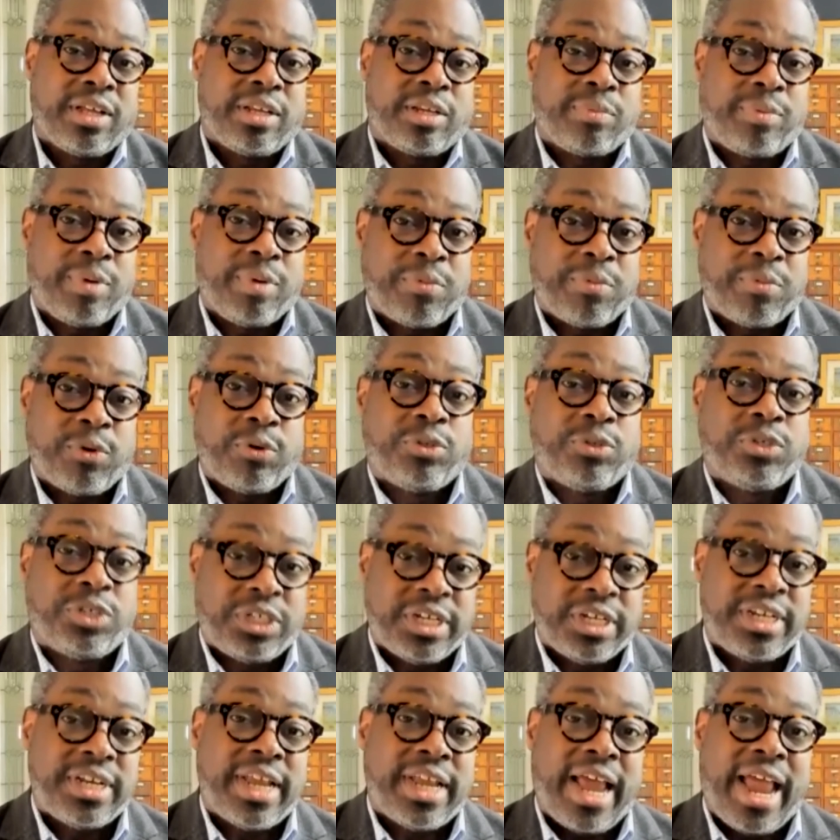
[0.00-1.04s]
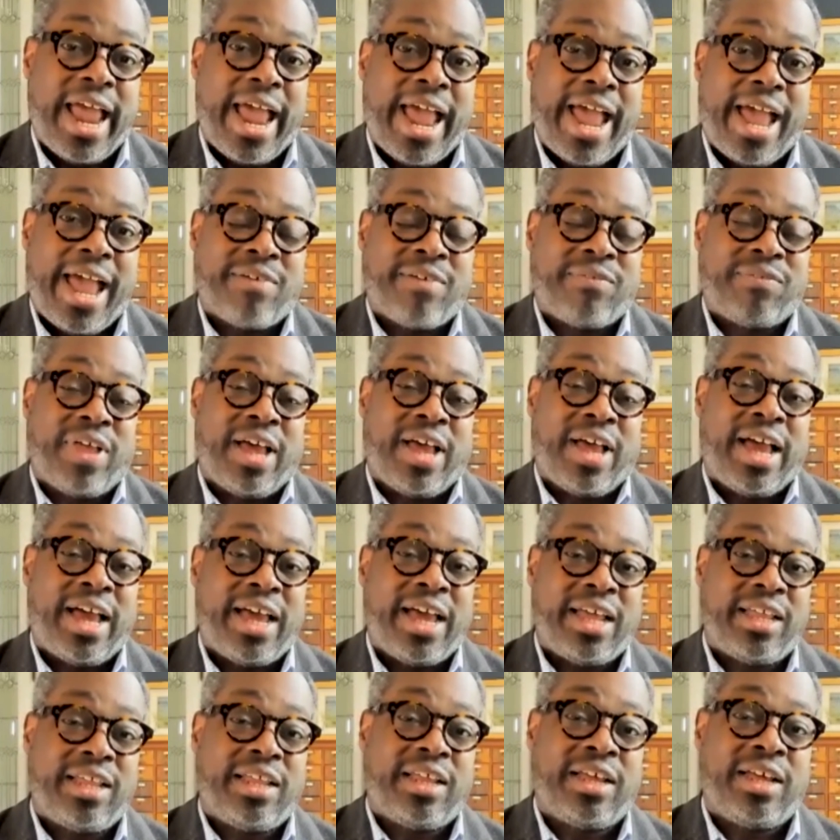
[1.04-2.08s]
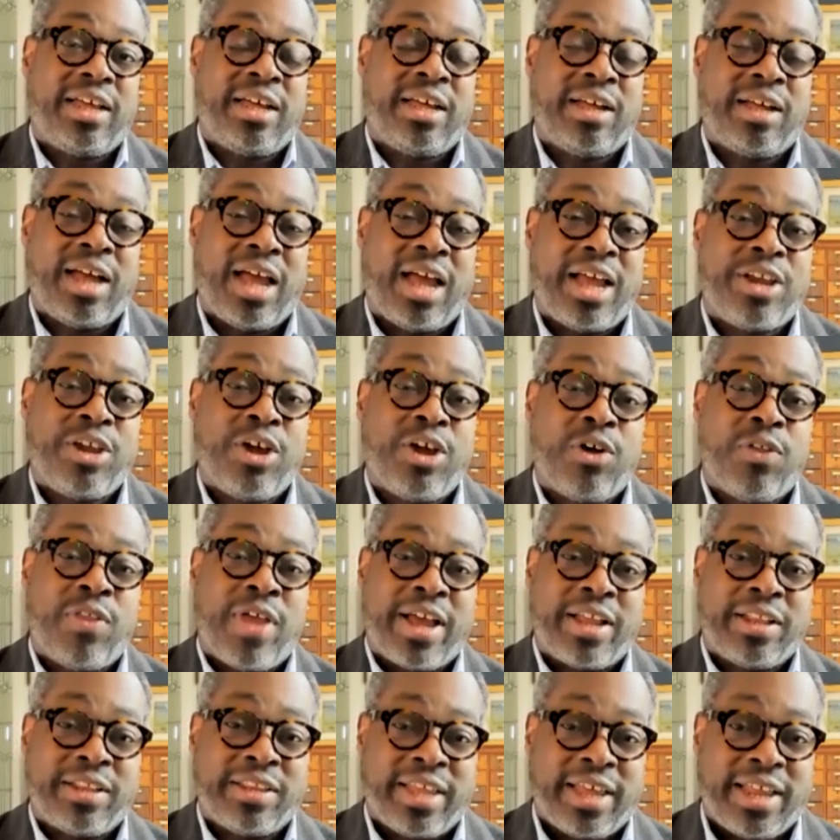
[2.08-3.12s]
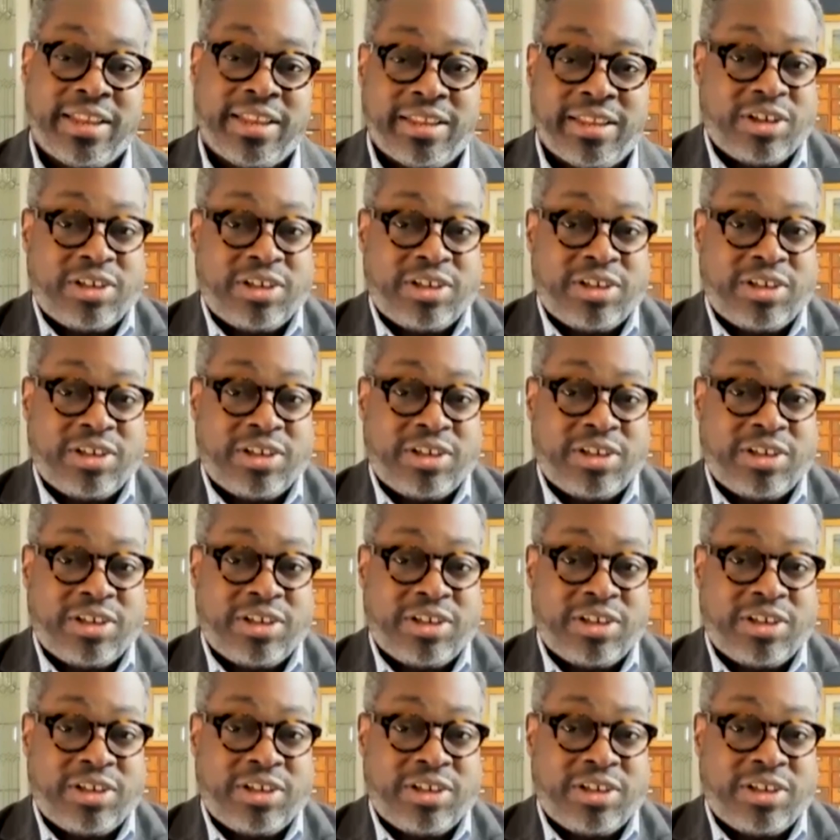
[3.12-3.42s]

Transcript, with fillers: to people who didn't have that. I know that